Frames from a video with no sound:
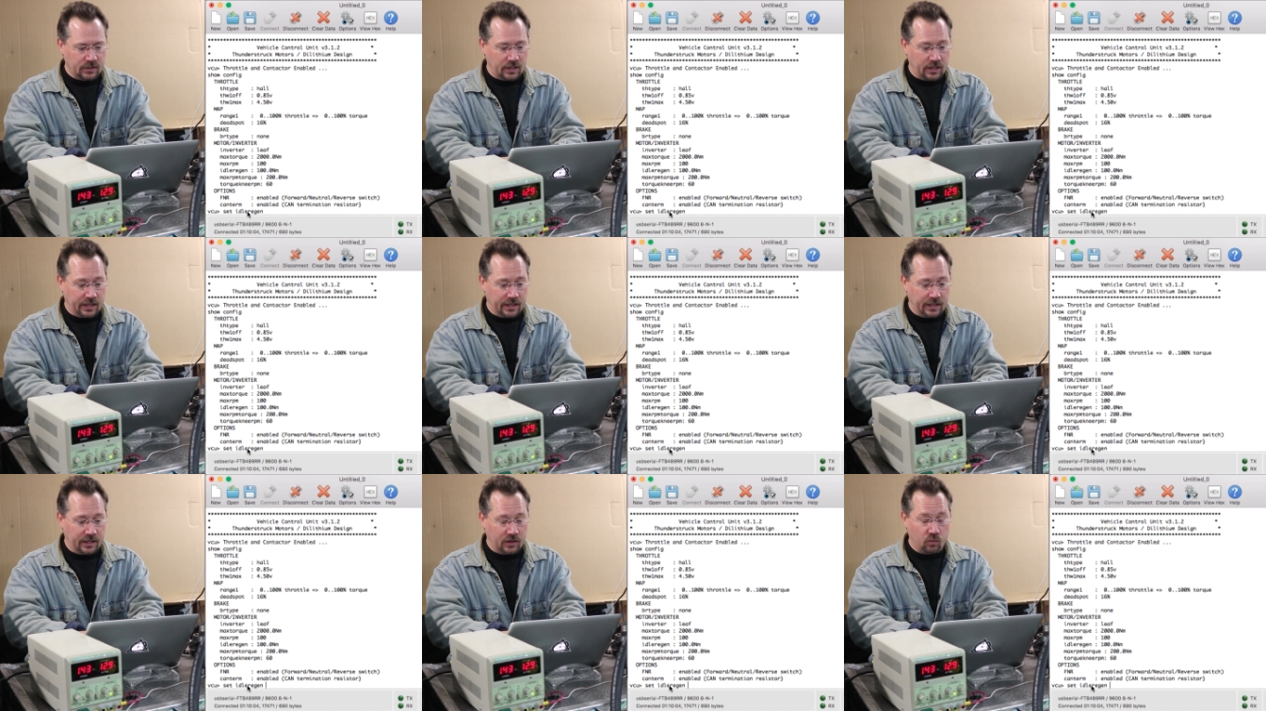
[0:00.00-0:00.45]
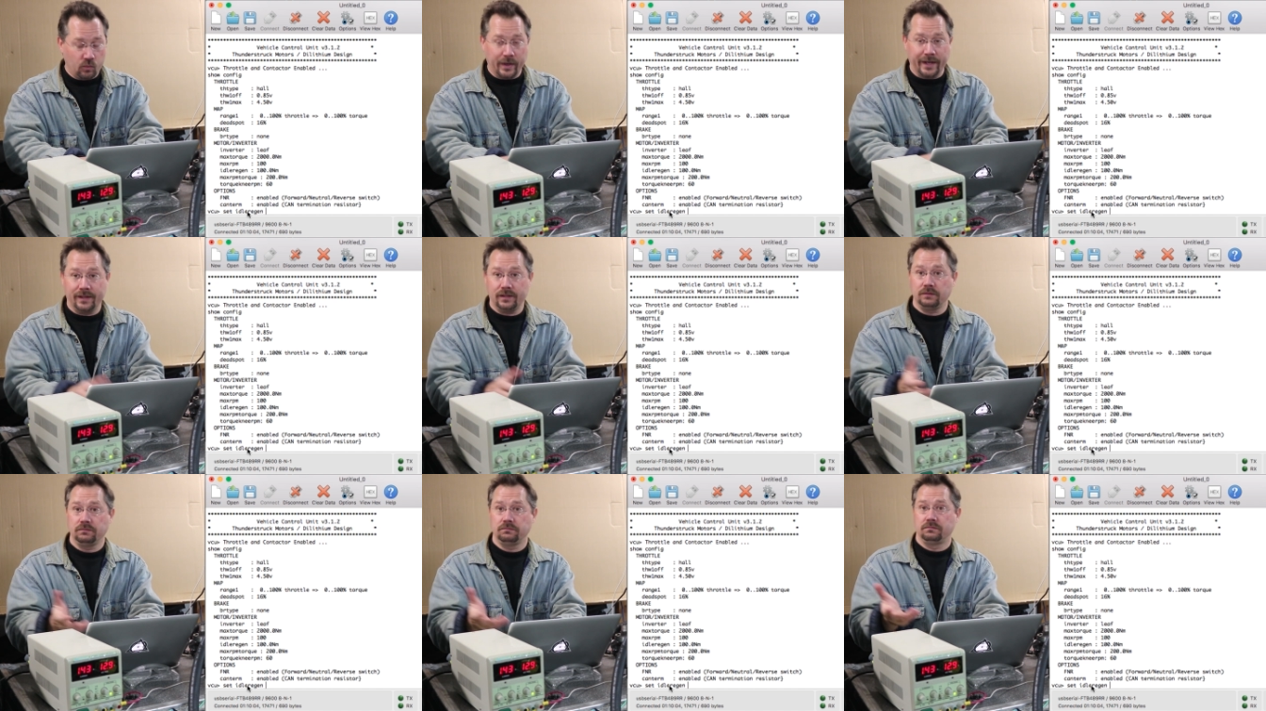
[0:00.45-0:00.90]

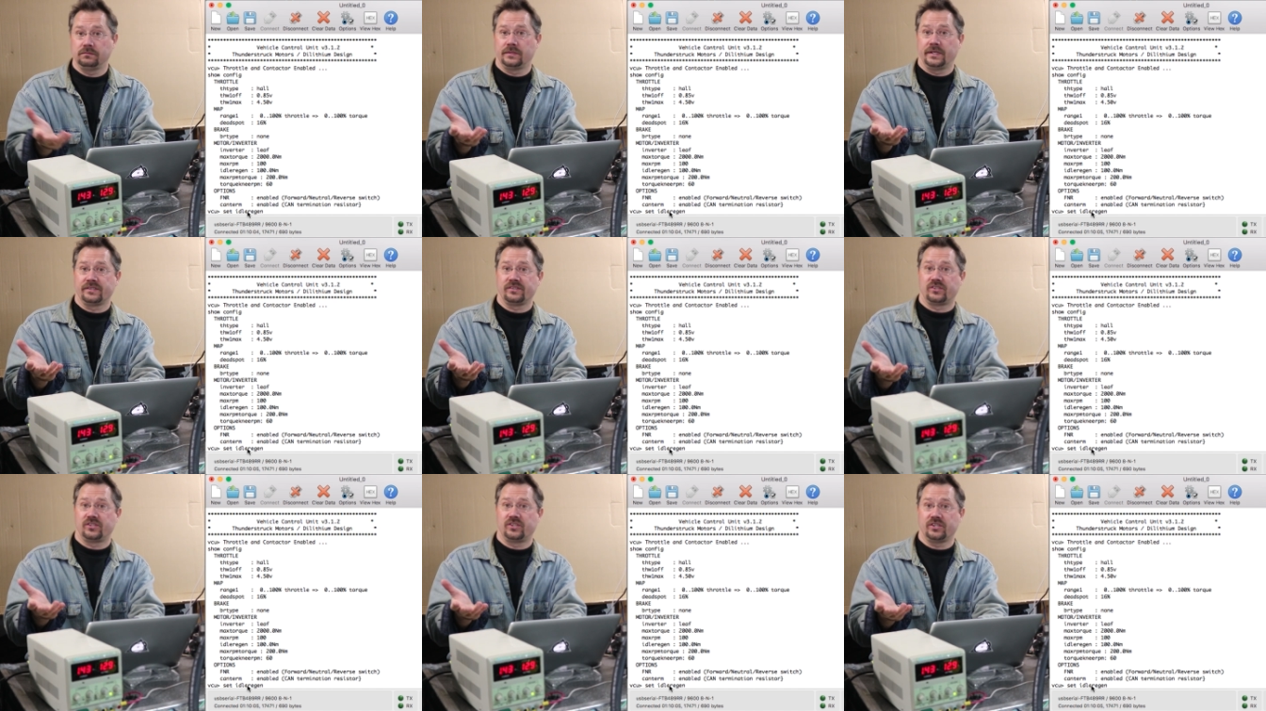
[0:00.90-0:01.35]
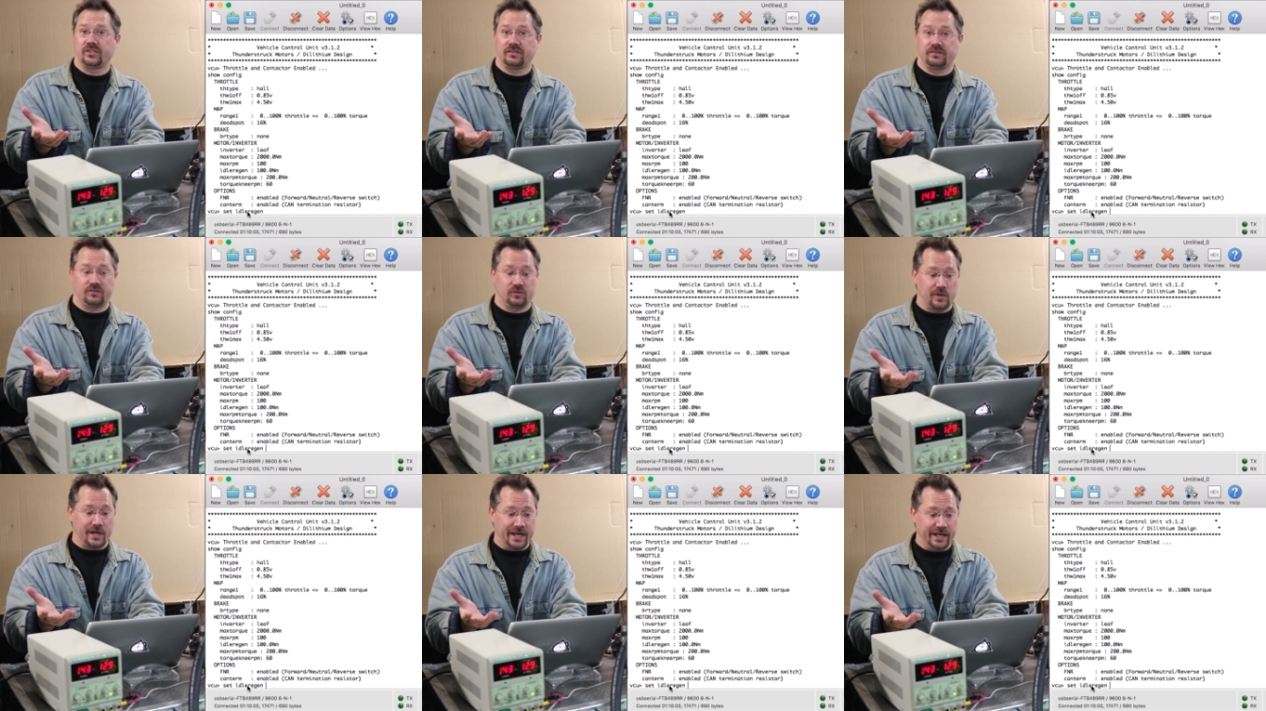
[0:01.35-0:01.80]
Well, let's
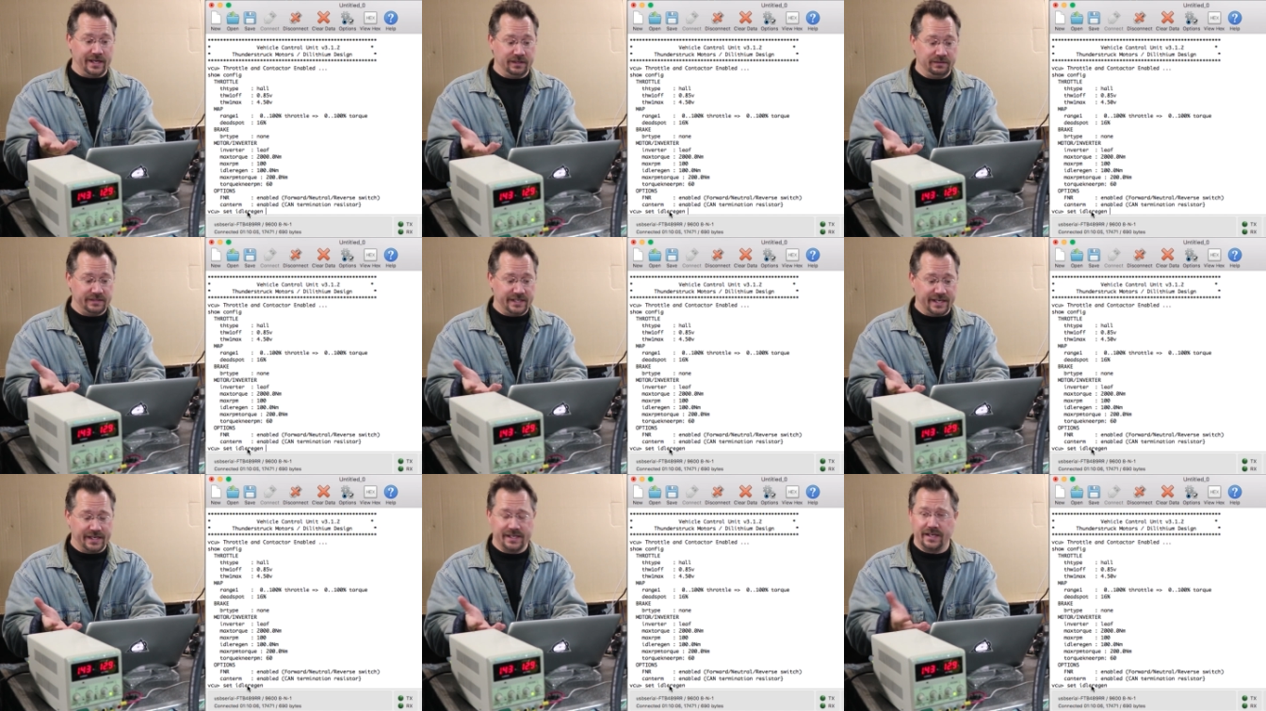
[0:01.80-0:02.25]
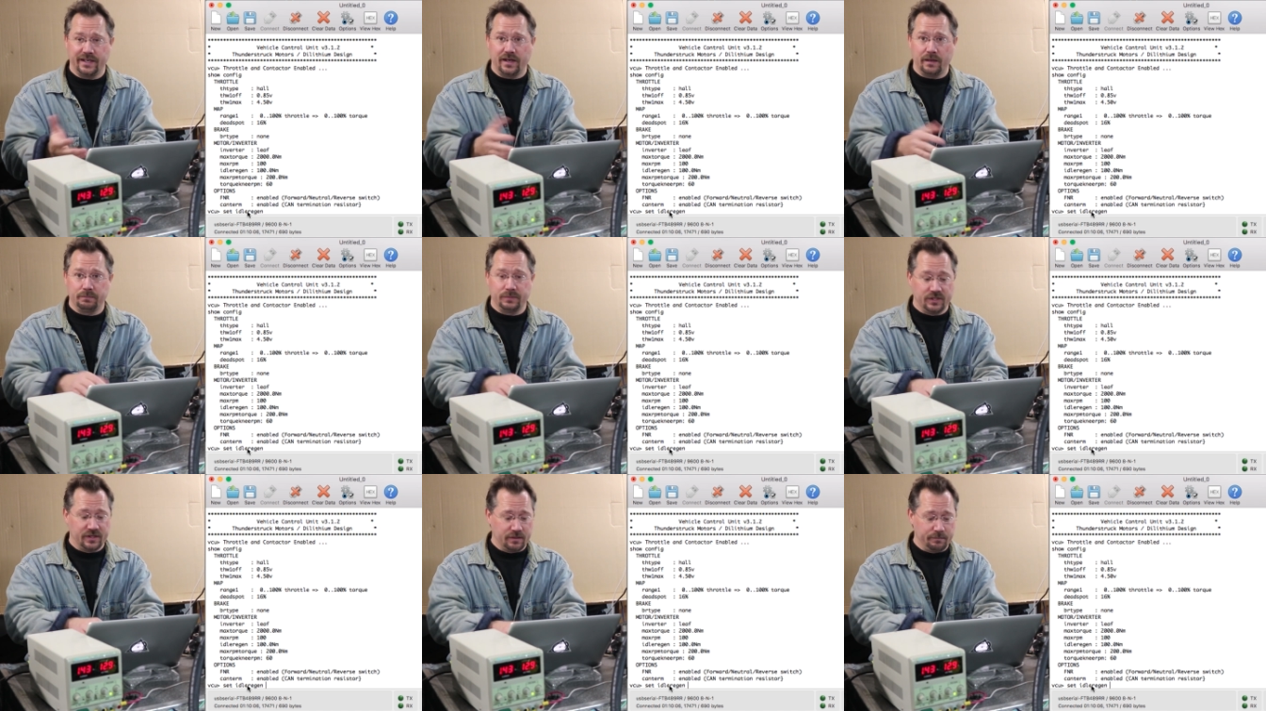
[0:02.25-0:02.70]
just try taking it
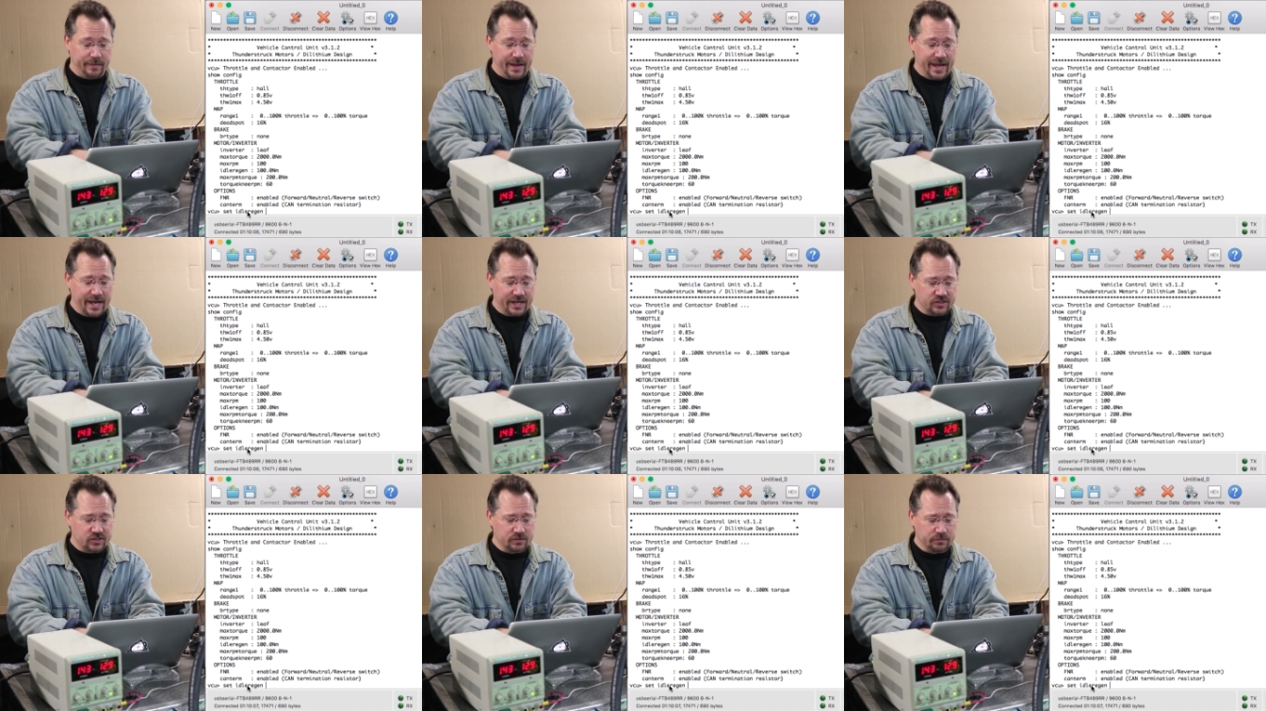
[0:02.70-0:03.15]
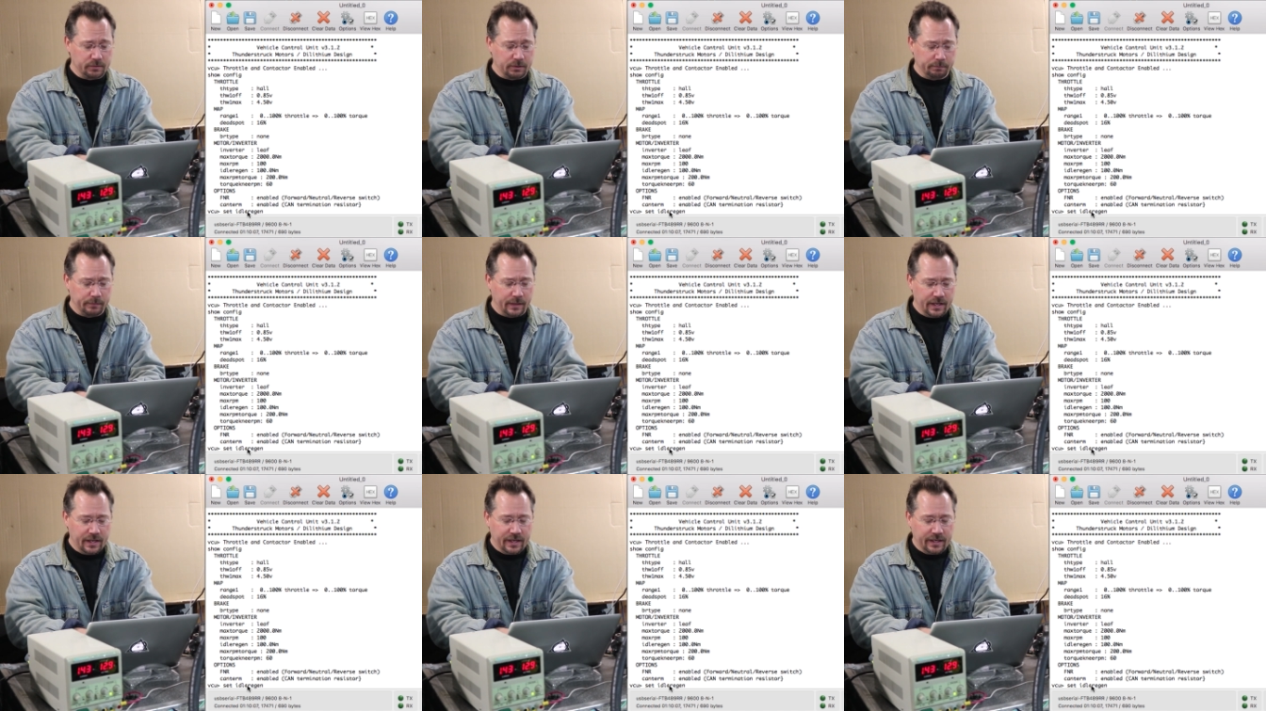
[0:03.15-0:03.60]
up to the maximum.